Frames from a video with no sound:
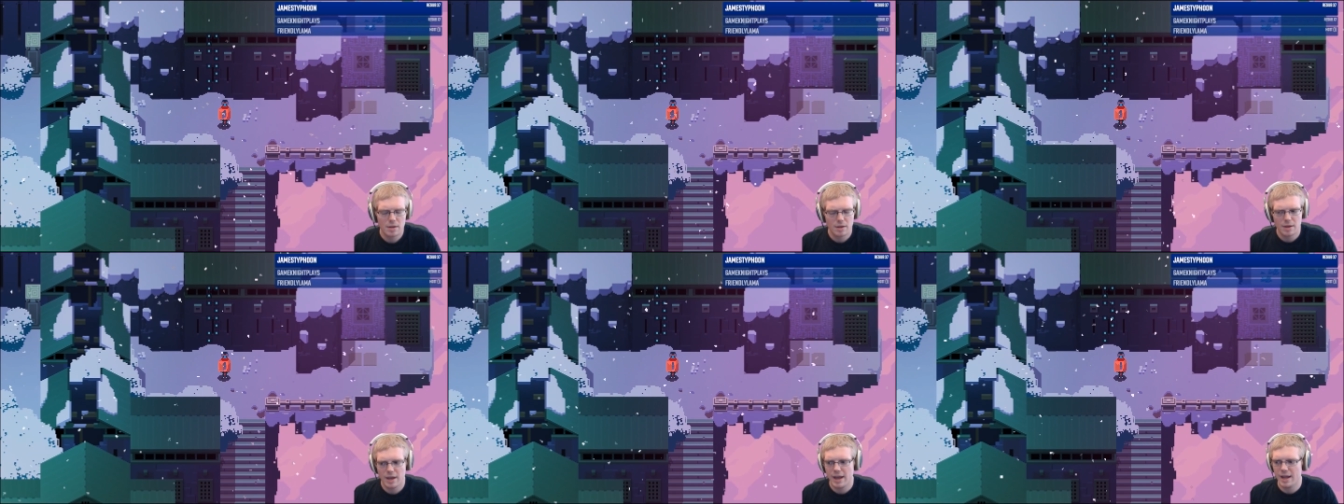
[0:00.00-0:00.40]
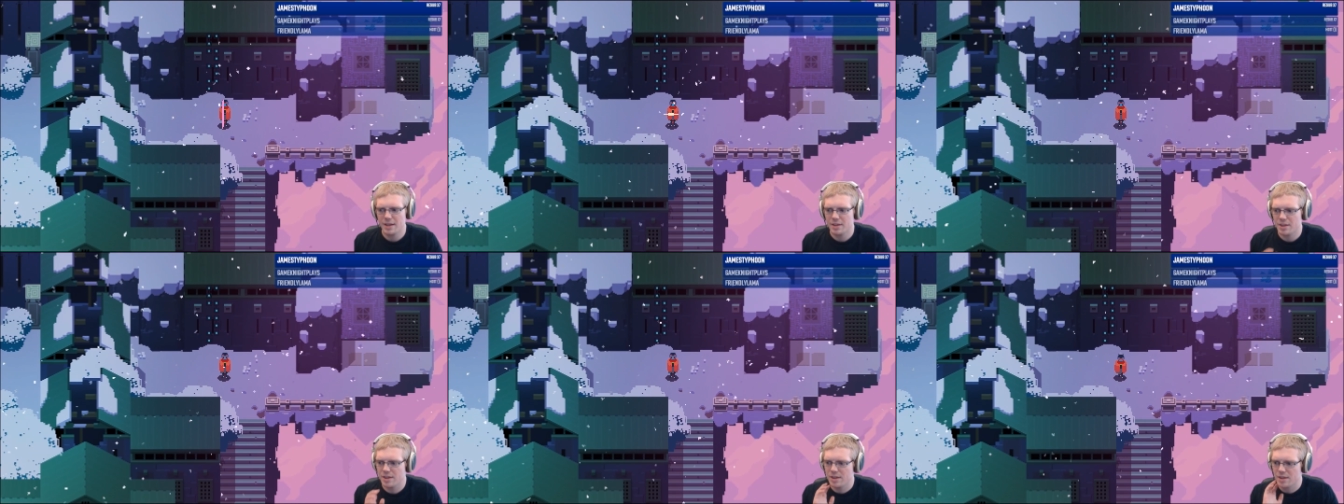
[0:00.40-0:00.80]
and
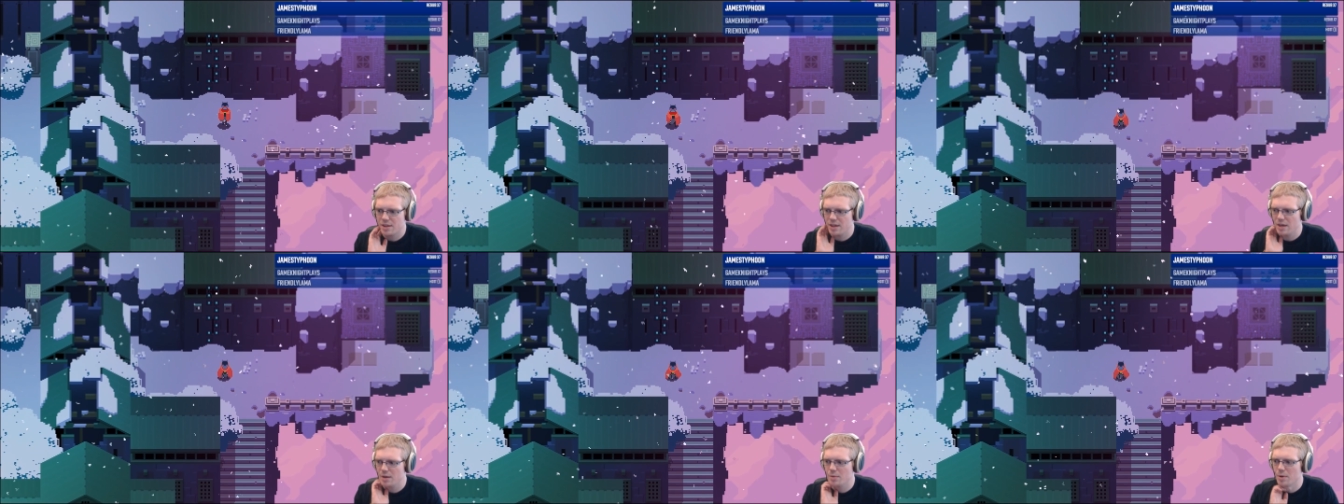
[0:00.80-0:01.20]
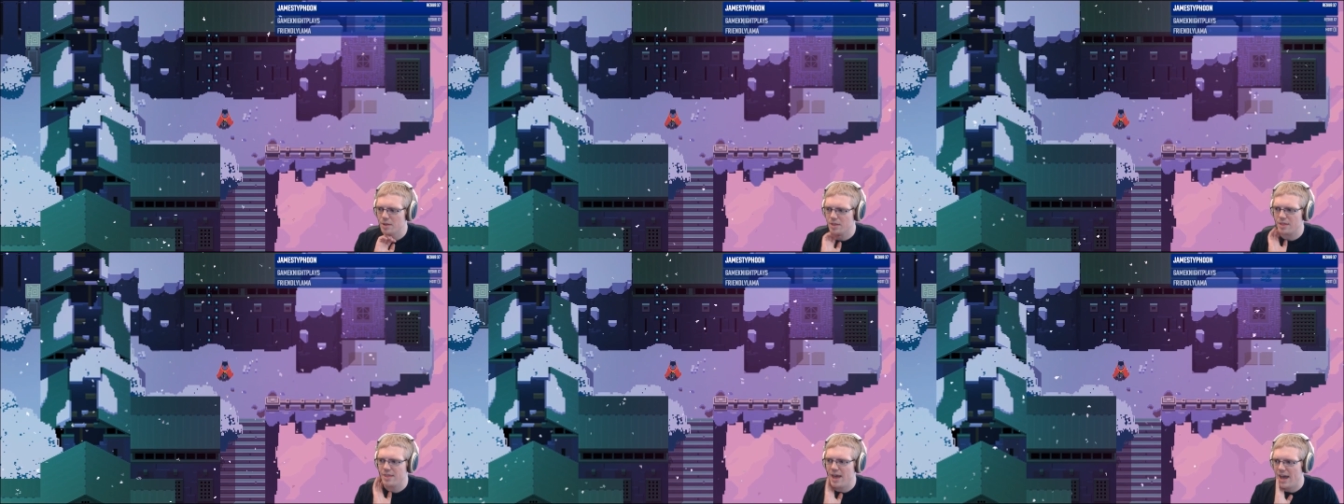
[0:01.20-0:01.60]
see
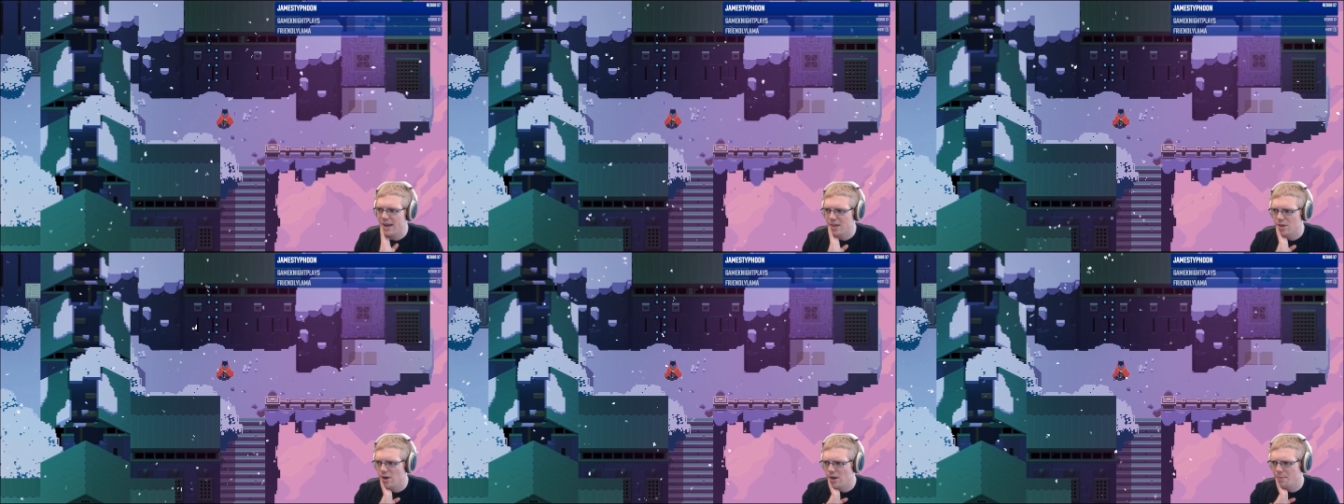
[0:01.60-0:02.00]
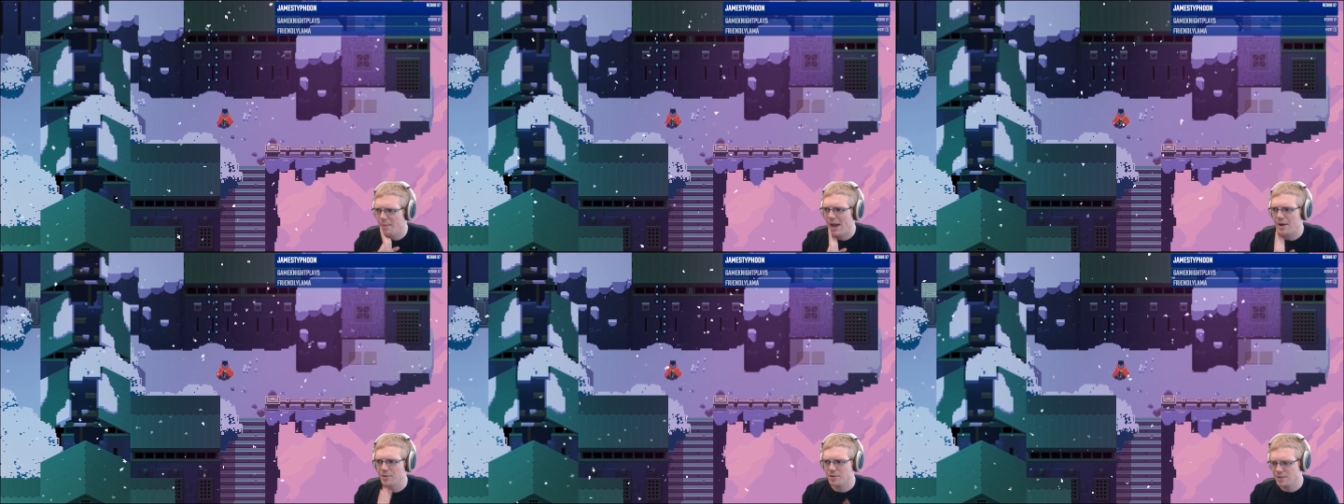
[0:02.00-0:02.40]
what that is all
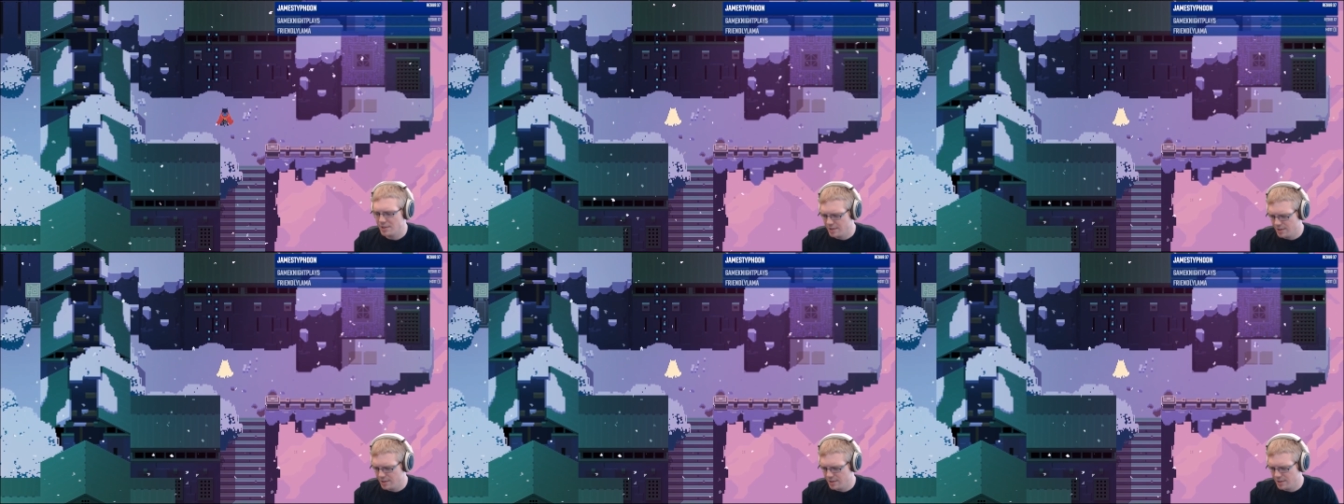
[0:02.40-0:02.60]
about.